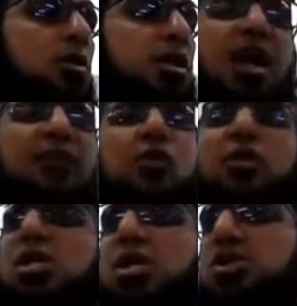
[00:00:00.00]
They have no
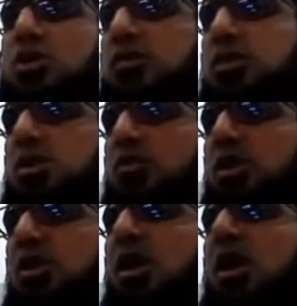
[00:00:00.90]
intention of listening to
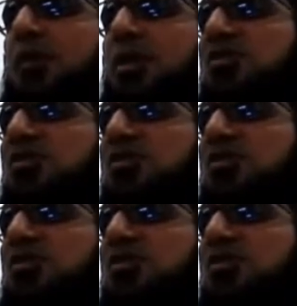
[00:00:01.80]
it. But